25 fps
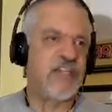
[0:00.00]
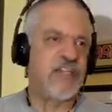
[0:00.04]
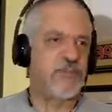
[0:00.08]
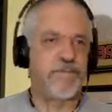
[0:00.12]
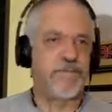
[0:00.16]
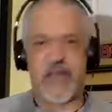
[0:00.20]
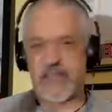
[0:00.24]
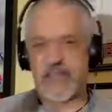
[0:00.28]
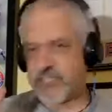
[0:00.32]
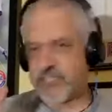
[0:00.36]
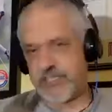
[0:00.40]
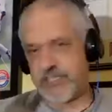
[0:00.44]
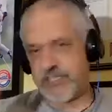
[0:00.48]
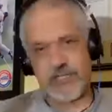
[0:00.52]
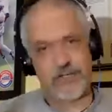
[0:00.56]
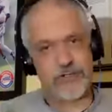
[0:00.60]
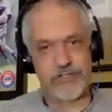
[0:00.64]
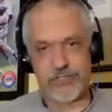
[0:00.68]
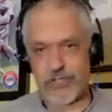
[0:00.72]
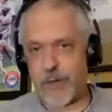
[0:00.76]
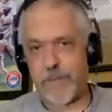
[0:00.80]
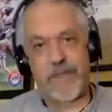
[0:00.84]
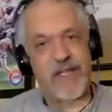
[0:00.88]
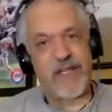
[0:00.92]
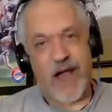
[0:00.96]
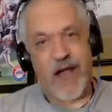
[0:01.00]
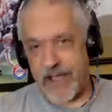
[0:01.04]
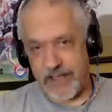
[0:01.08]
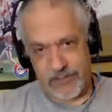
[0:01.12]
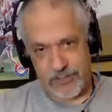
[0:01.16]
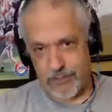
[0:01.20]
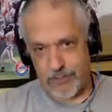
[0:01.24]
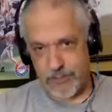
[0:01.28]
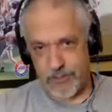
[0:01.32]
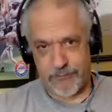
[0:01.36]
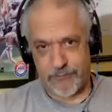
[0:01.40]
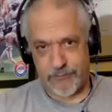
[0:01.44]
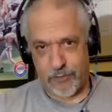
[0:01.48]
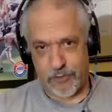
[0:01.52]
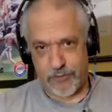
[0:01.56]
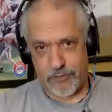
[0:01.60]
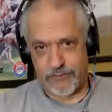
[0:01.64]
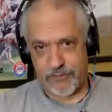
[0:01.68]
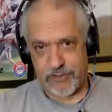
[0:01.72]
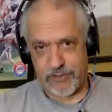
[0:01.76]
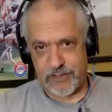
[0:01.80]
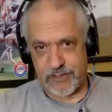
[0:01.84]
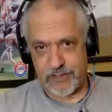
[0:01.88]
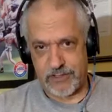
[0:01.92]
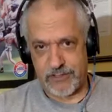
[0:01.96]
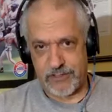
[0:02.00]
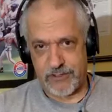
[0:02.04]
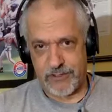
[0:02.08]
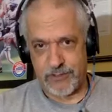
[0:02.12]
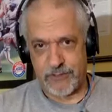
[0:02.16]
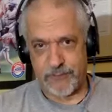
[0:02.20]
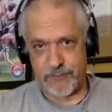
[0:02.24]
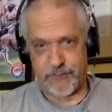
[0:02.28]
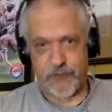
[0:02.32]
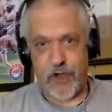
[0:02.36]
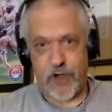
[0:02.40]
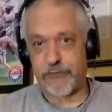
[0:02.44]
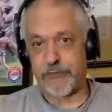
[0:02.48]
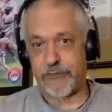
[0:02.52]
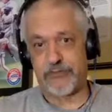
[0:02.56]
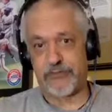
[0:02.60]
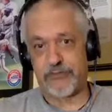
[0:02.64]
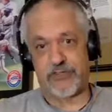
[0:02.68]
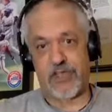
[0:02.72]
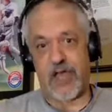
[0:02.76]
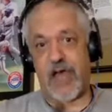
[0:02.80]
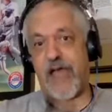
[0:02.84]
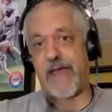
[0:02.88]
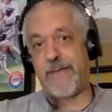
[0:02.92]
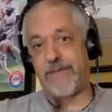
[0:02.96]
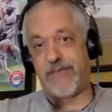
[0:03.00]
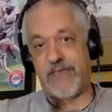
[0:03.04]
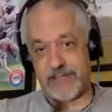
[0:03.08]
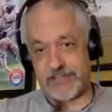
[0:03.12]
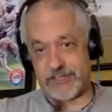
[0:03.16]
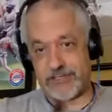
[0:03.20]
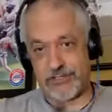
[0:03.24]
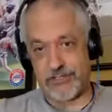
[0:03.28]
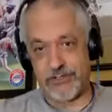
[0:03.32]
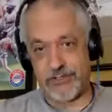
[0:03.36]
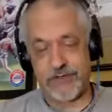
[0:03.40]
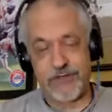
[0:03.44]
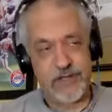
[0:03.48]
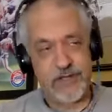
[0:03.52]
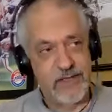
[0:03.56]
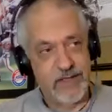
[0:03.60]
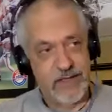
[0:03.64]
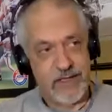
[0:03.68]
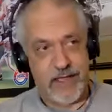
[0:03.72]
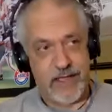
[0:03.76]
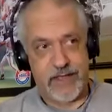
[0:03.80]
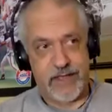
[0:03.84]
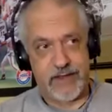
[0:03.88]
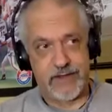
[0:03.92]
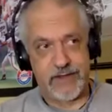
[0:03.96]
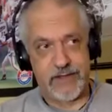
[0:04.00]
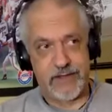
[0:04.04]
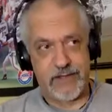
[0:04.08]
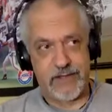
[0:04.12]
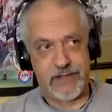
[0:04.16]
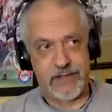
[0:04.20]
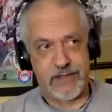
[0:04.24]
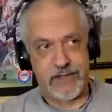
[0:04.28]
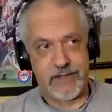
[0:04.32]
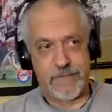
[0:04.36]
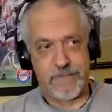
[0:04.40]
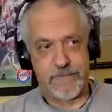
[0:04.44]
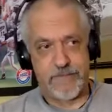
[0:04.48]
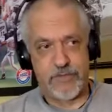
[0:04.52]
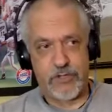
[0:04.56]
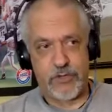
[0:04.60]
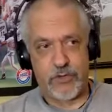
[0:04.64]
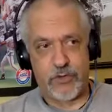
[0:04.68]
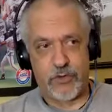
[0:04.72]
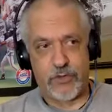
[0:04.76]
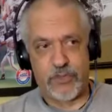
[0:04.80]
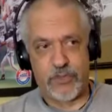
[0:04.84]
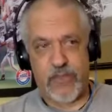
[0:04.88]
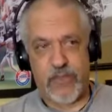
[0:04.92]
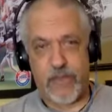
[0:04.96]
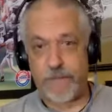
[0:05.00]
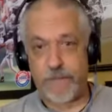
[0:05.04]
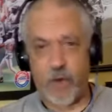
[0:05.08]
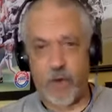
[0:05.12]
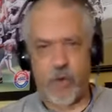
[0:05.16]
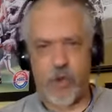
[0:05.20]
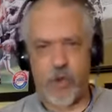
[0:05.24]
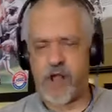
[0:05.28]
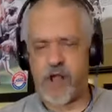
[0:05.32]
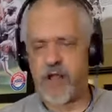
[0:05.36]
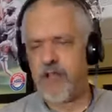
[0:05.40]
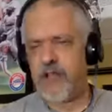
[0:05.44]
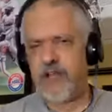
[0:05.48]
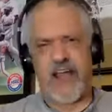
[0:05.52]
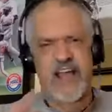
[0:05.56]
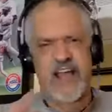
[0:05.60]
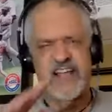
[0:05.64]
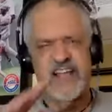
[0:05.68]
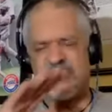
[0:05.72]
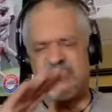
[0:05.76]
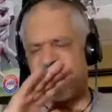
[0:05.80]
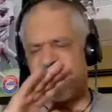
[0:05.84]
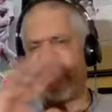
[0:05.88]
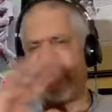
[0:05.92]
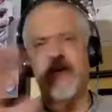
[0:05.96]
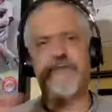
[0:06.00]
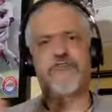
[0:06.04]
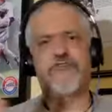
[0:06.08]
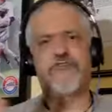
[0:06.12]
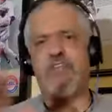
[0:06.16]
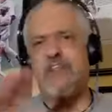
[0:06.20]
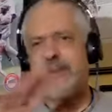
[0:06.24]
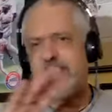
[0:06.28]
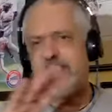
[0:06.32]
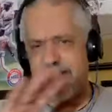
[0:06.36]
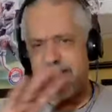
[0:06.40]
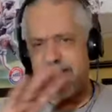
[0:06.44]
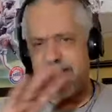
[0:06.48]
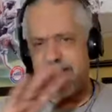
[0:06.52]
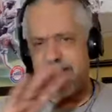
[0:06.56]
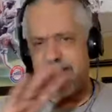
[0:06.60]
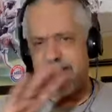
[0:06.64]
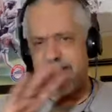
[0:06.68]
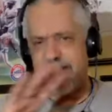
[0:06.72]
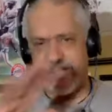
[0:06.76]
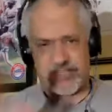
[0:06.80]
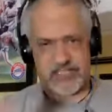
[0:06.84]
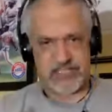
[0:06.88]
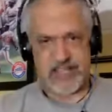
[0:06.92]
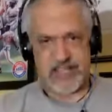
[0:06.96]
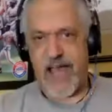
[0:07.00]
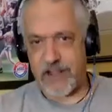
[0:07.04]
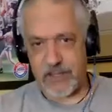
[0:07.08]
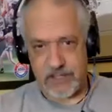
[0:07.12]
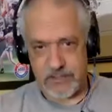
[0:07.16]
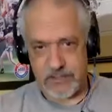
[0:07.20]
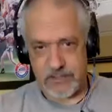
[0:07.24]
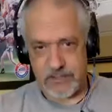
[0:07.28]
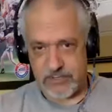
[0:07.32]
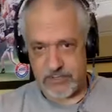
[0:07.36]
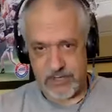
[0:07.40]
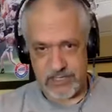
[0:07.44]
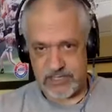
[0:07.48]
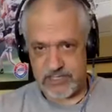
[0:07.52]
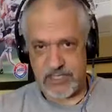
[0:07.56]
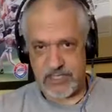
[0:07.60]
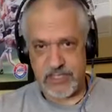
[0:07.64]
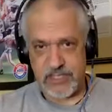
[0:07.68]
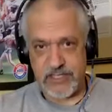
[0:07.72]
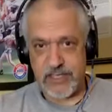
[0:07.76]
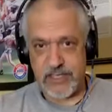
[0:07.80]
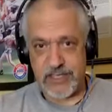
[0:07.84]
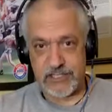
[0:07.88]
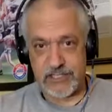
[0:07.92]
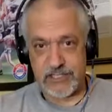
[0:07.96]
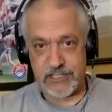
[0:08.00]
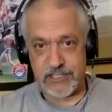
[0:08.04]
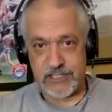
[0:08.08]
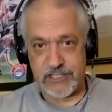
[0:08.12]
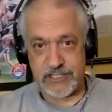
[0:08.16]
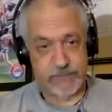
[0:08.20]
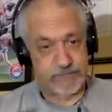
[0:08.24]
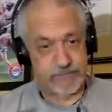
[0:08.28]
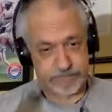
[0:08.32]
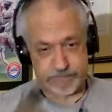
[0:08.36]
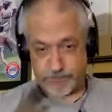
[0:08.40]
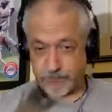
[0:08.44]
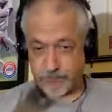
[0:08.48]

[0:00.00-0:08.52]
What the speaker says: his best years are behind him, unfortunately. Father Time gets you. And, Gamboa, as gifted and as talented as he is,